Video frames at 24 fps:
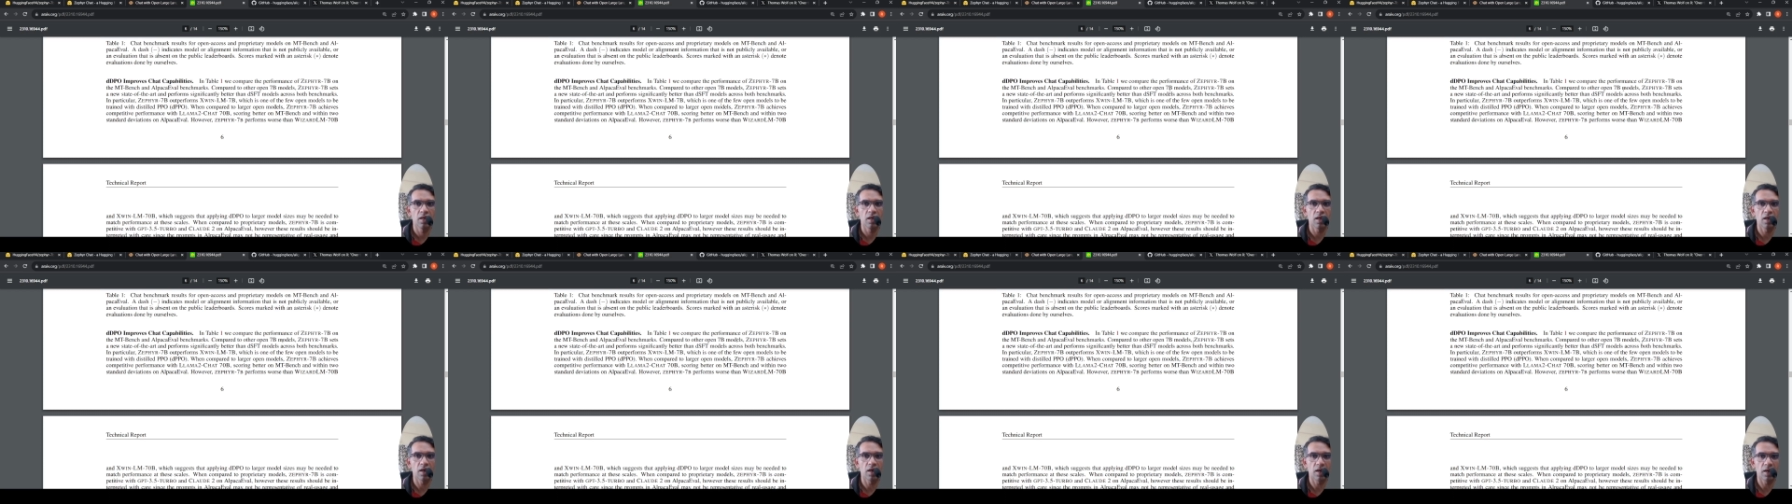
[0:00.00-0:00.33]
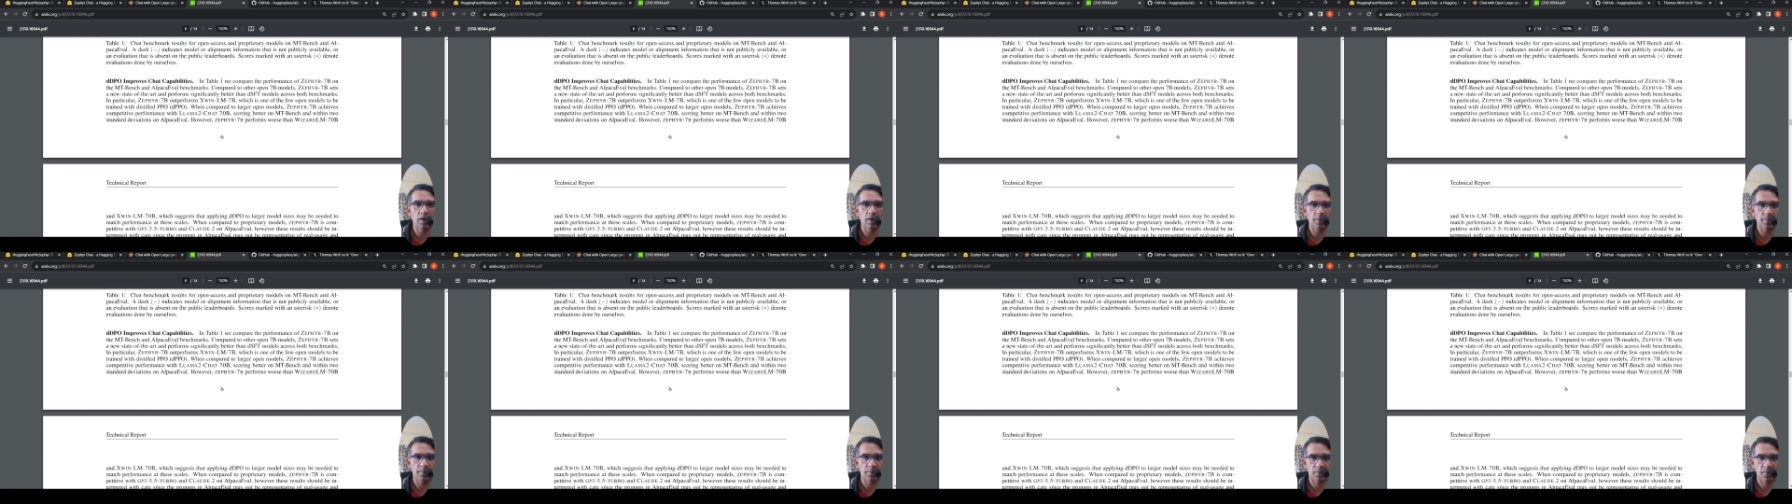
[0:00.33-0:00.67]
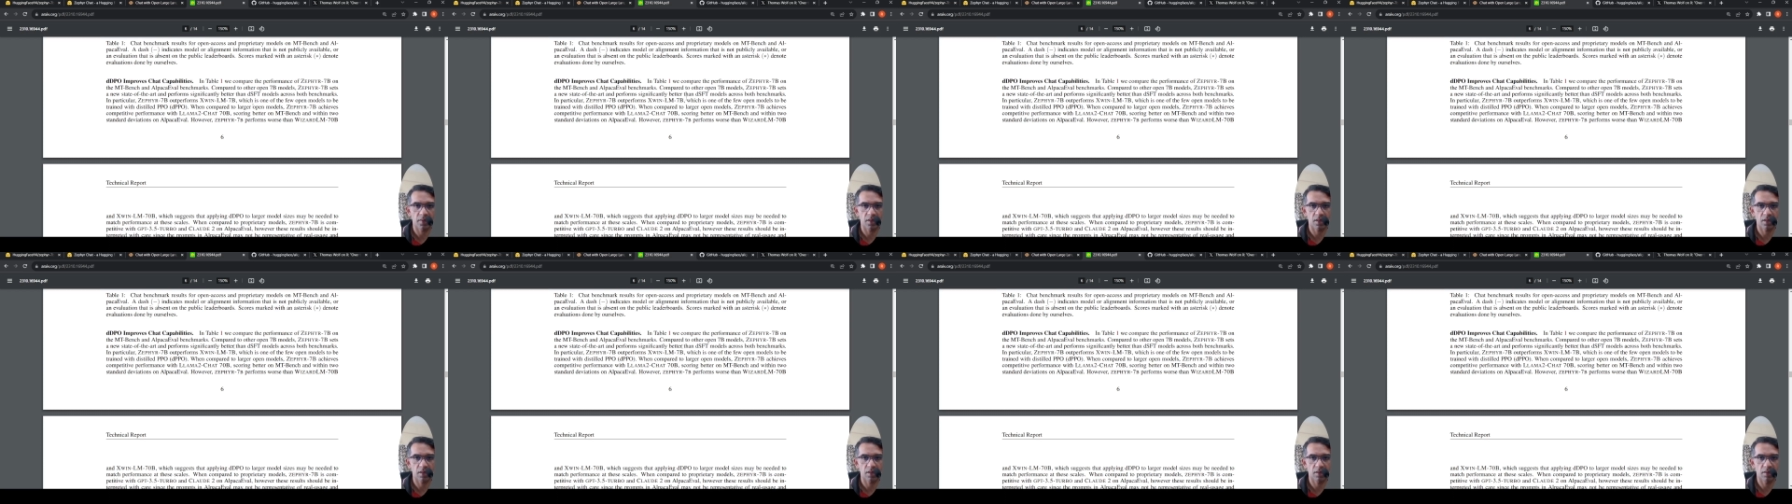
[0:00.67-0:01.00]
Uh,
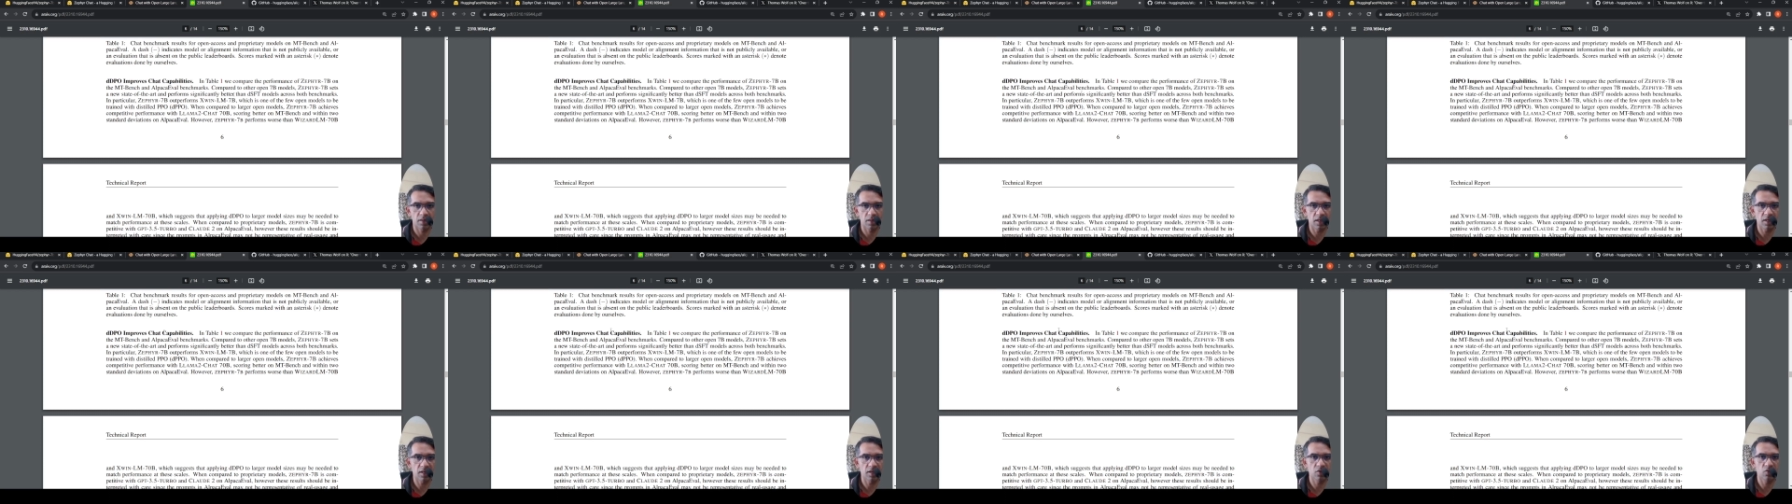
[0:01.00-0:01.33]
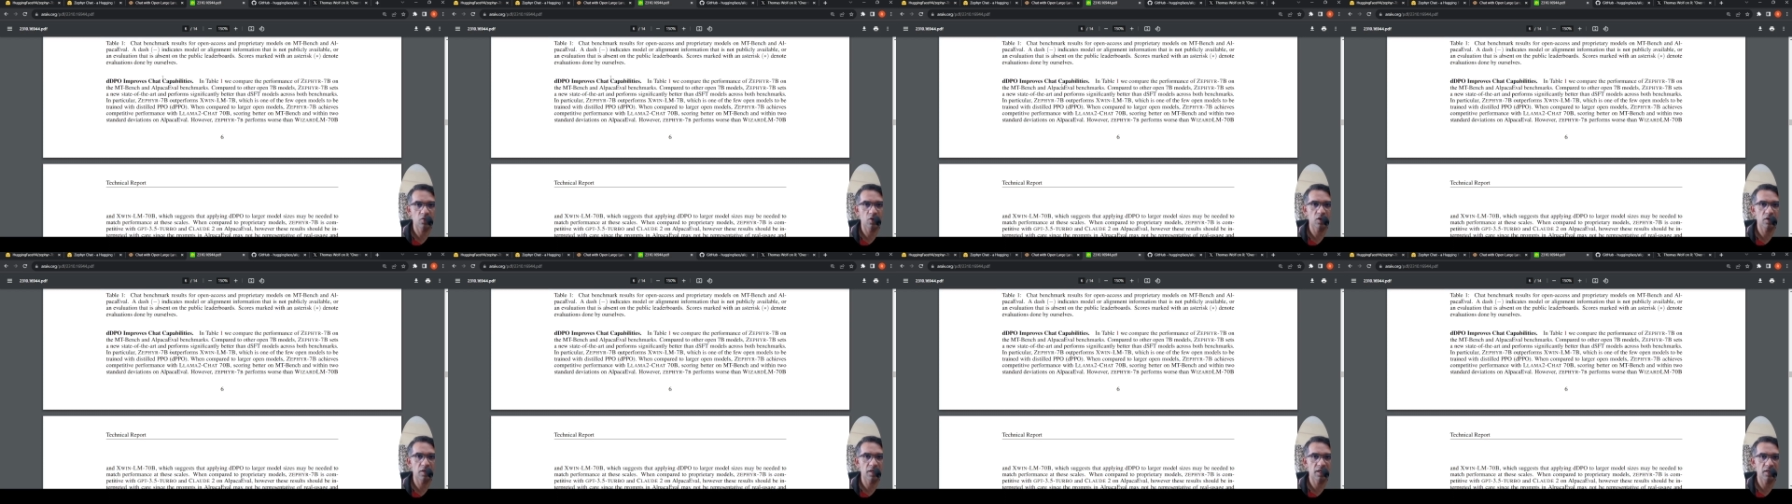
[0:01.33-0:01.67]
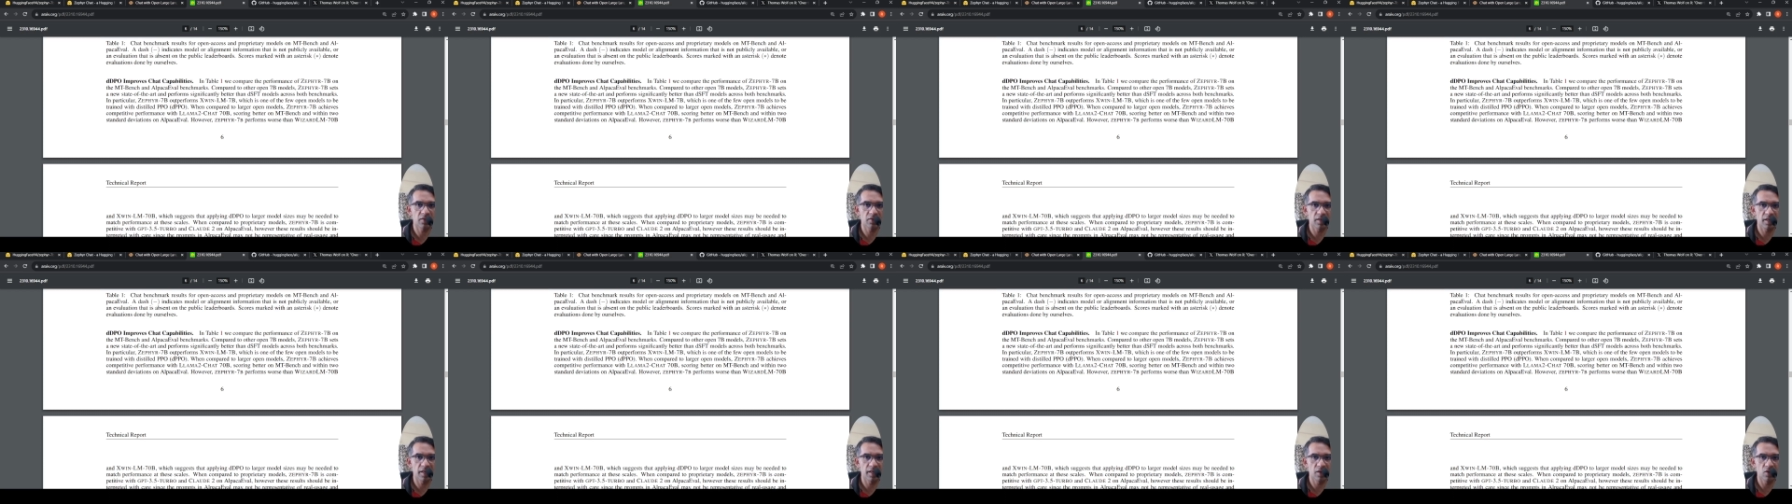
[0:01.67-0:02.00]
that is what they are
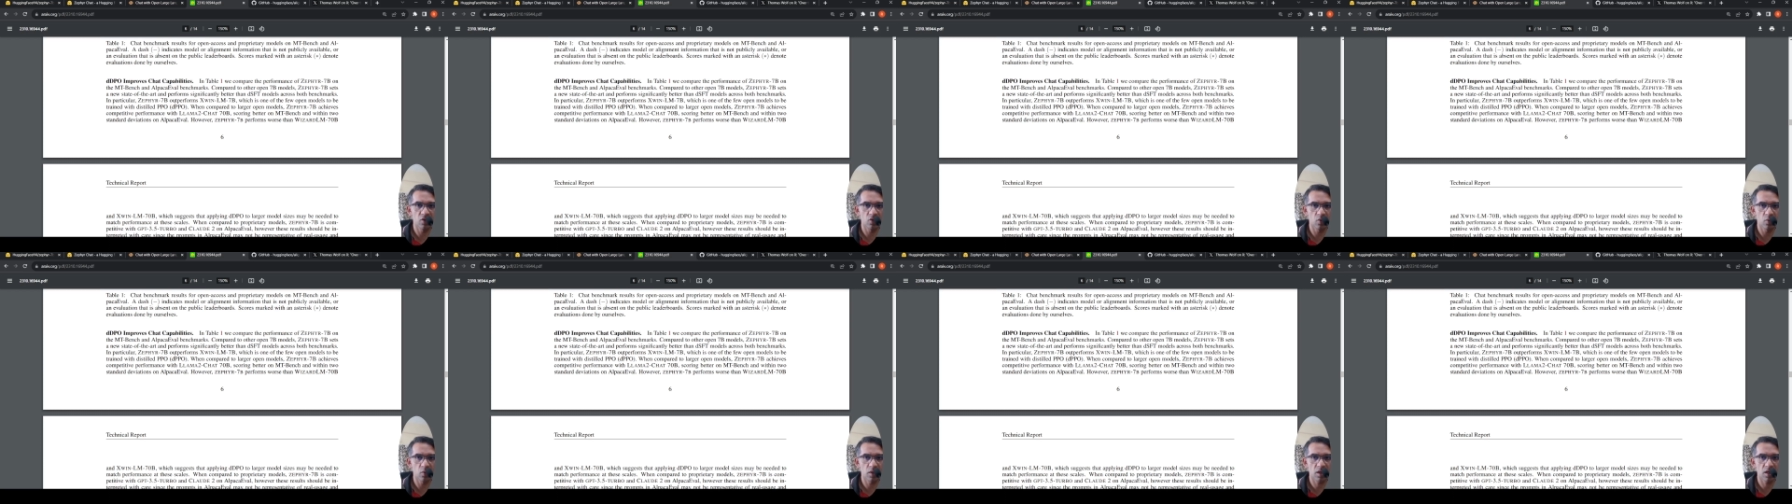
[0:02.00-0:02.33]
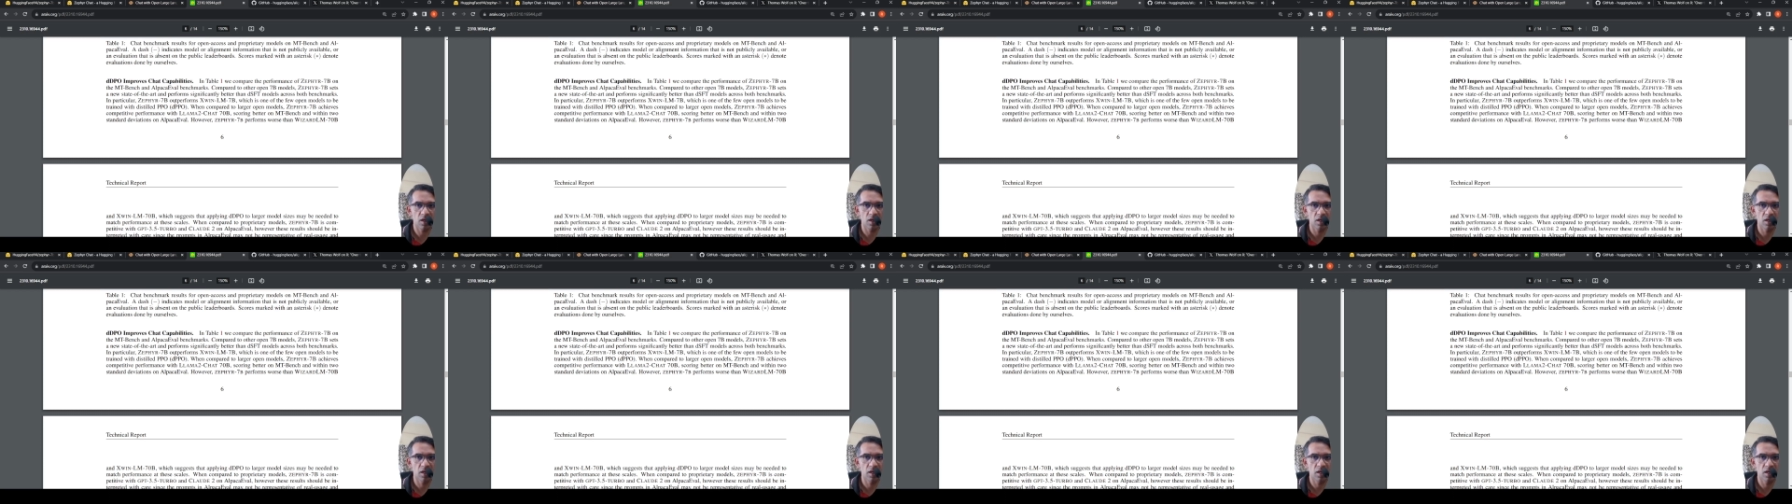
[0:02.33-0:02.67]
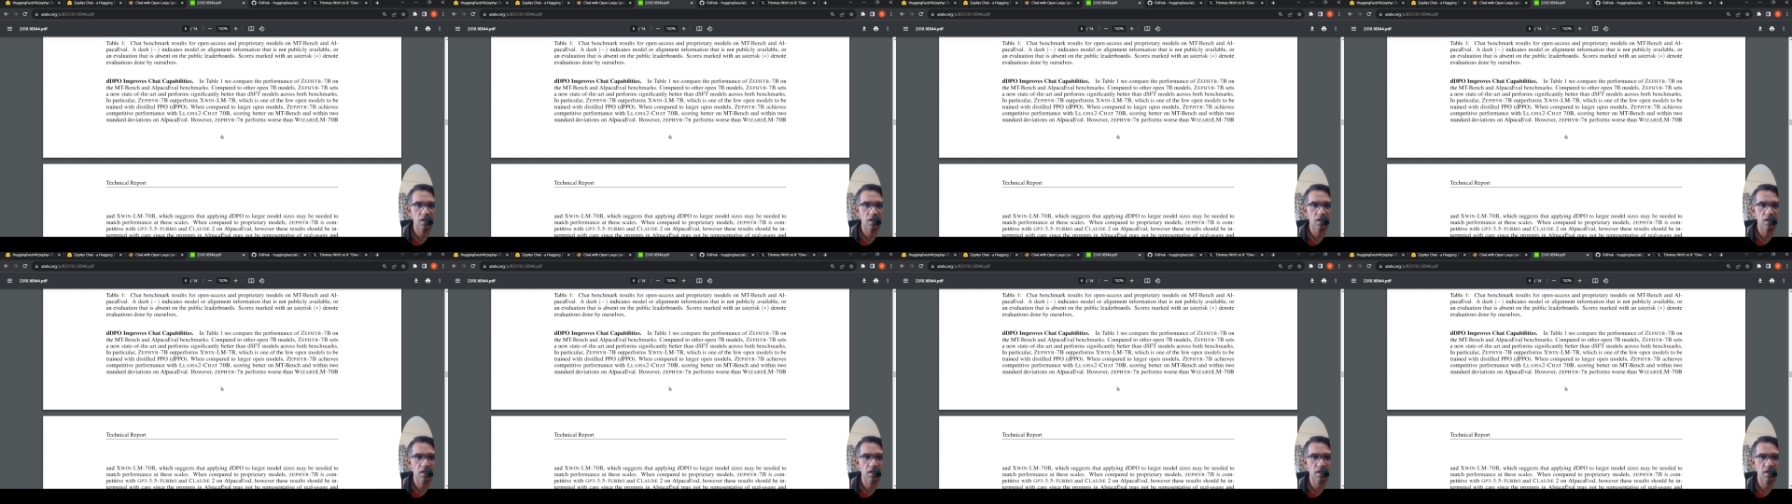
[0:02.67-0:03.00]
saying over
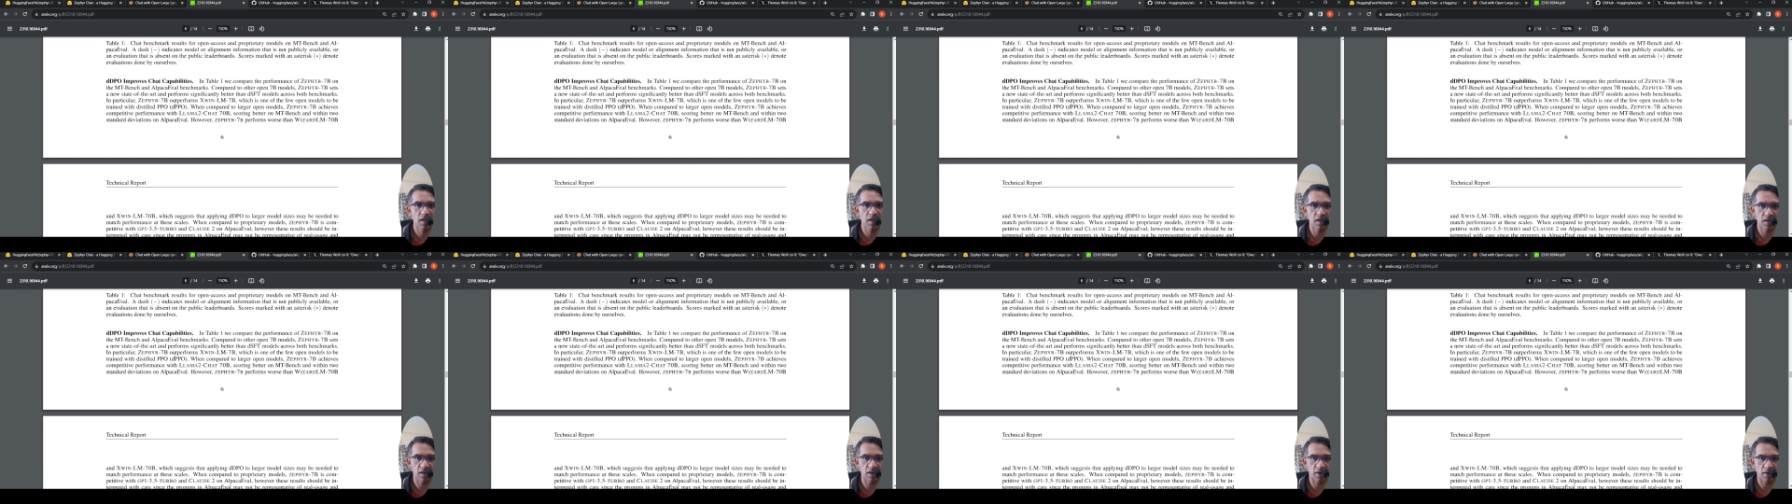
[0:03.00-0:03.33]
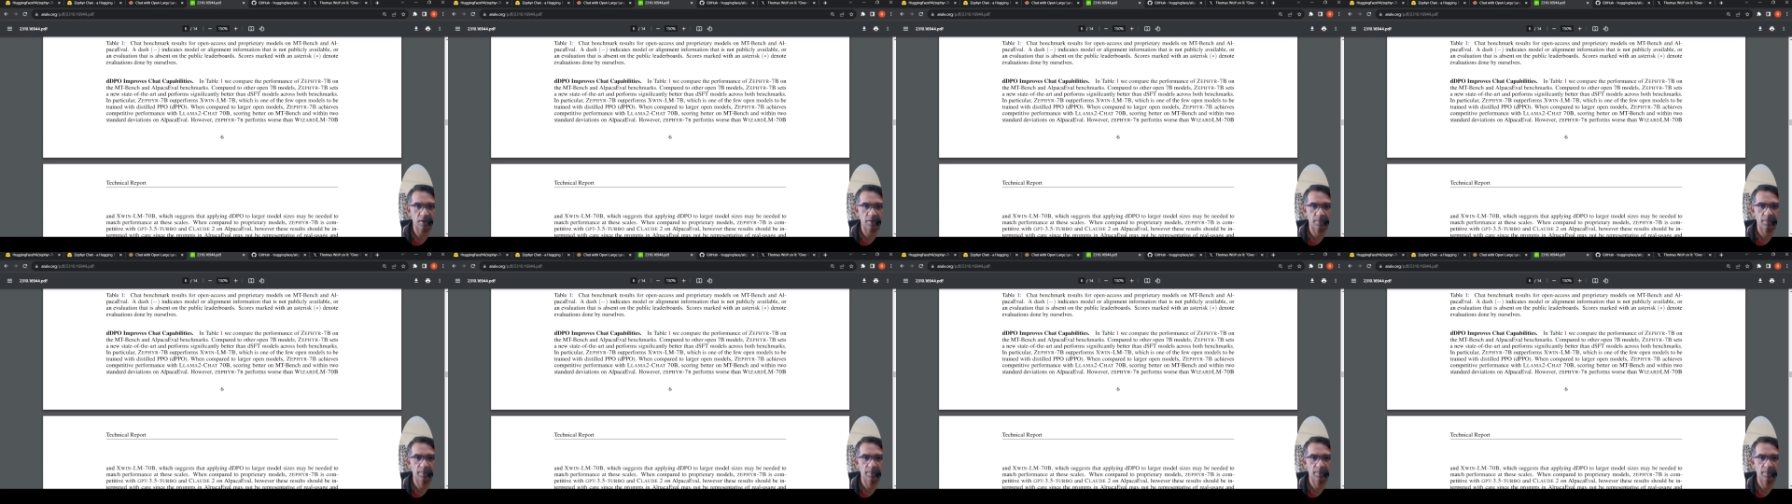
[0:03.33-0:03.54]
here.